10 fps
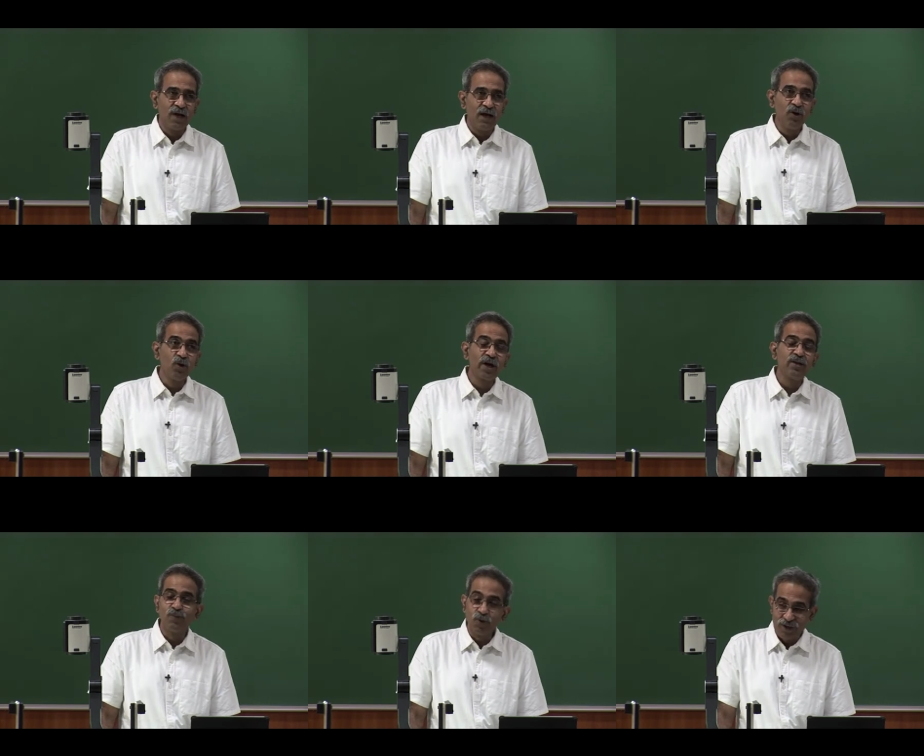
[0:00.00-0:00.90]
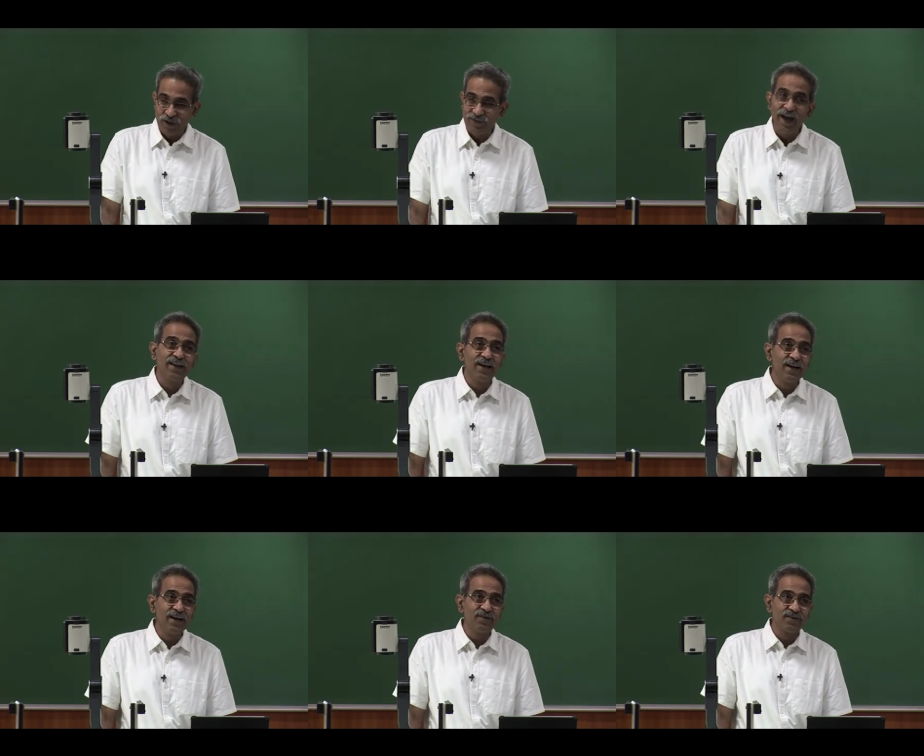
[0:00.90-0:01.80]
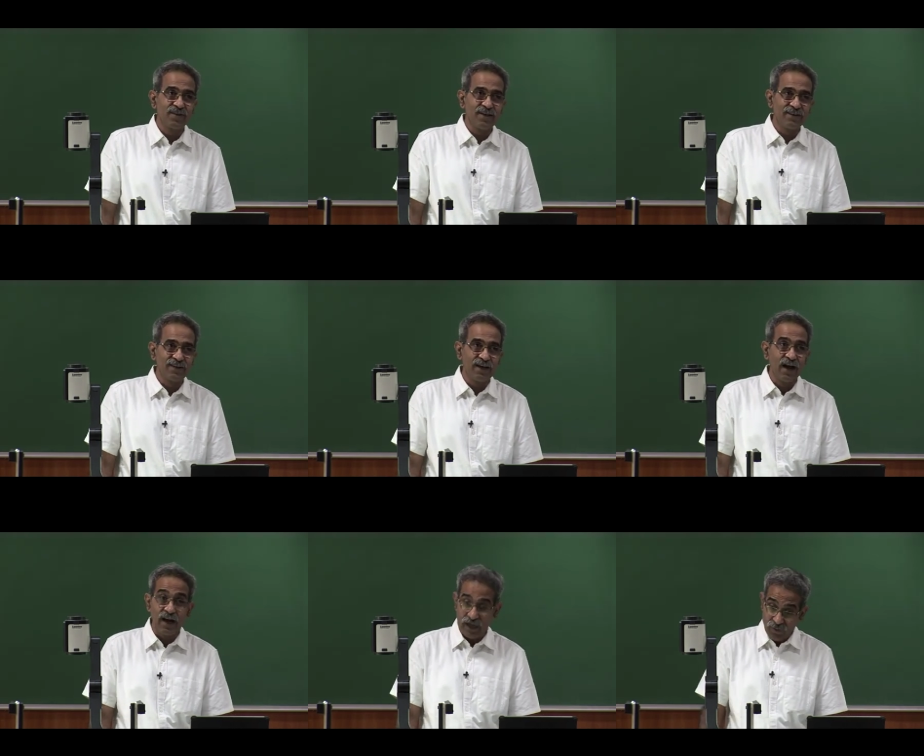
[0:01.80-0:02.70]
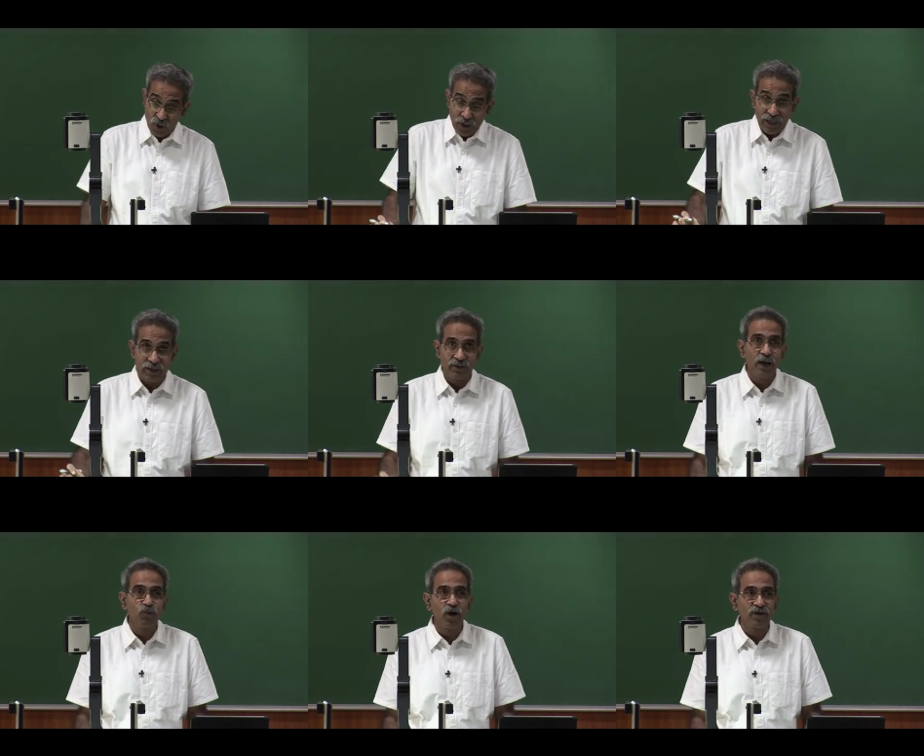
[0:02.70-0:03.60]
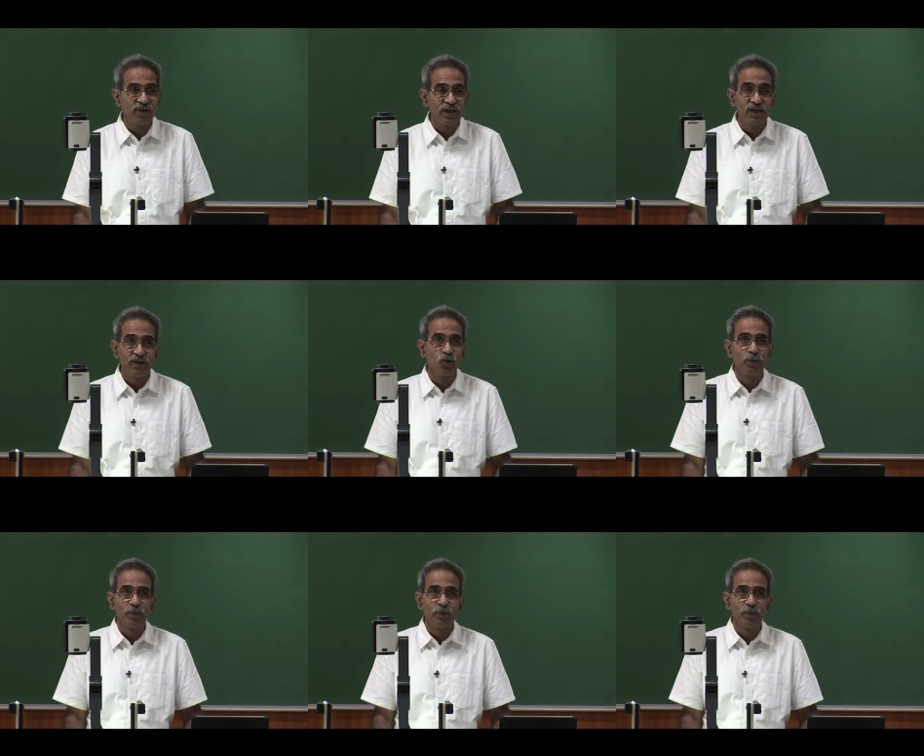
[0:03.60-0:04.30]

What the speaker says: I will look at the motion of satellites, etc. I will look at escape velocity. You